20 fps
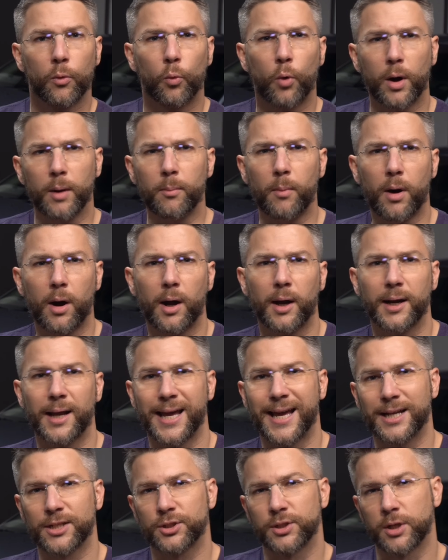One mod
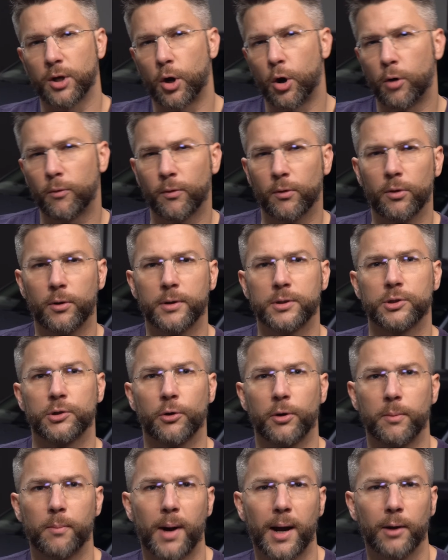I actually overlooked
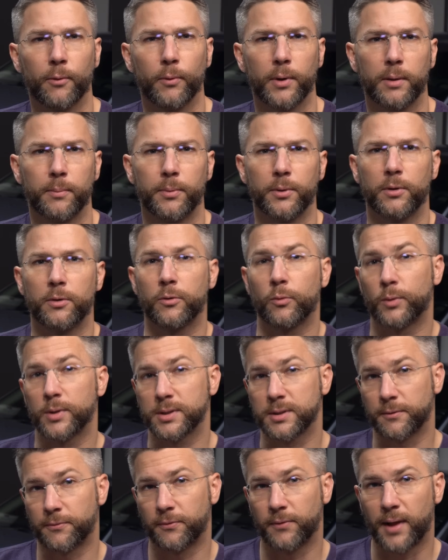during my rebuild
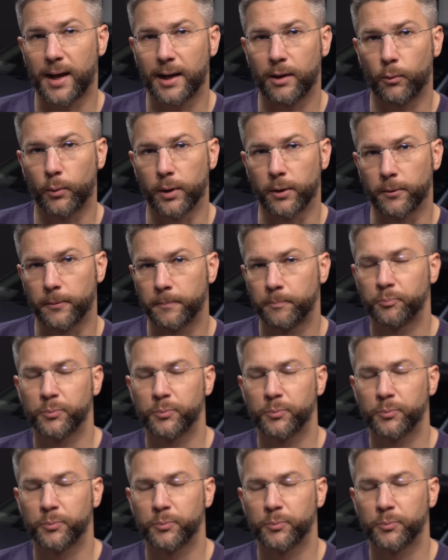was the flywheel.